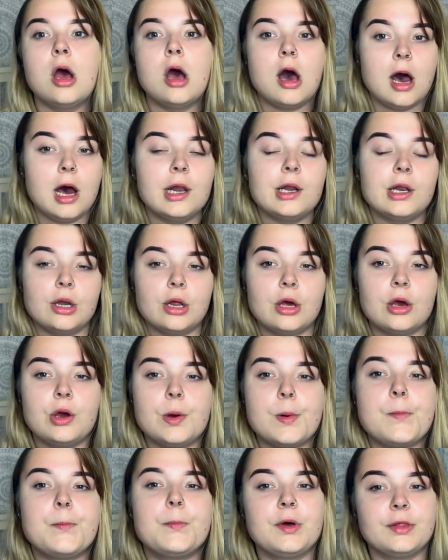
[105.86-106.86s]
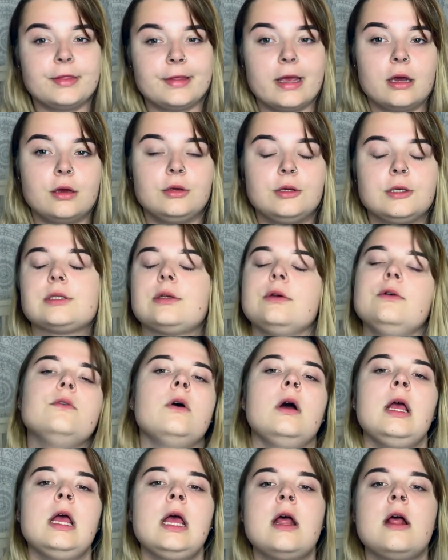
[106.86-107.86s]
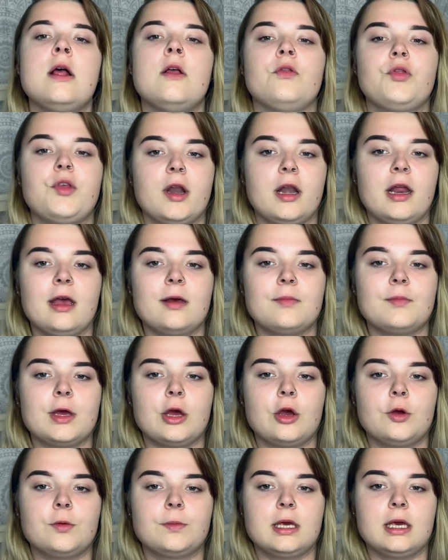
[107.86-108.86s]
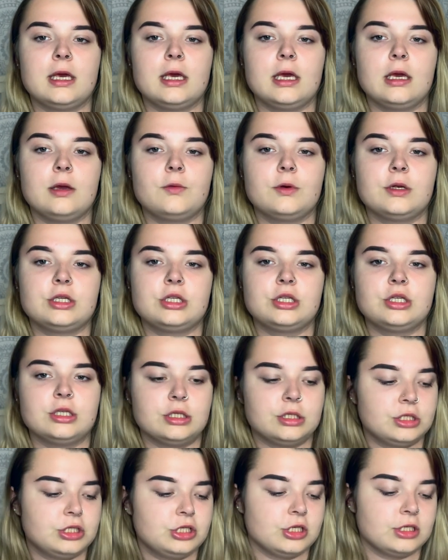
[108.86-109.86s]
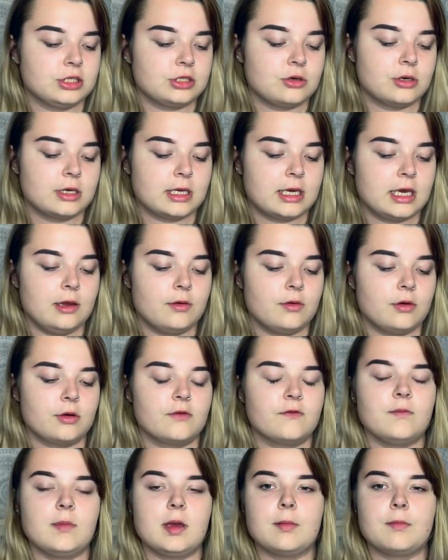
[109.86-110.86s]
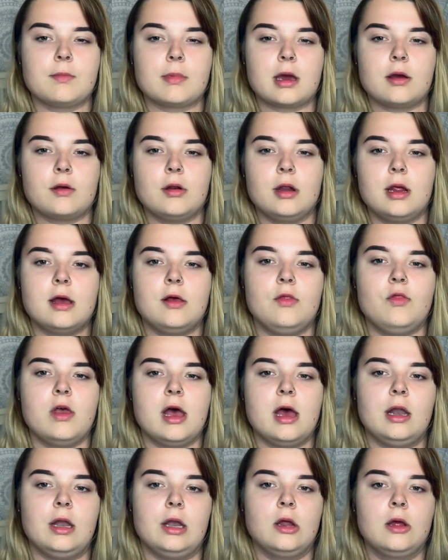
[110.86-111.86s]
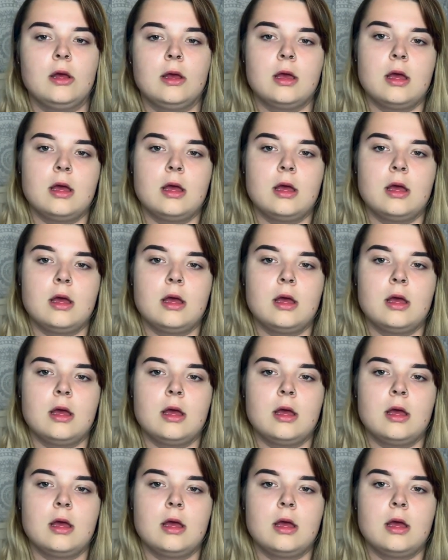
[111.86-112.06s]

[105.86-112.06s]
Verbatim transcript: I don't know, but they are useful. Then I have my home key, which is just got a key ring of me and Mary, and then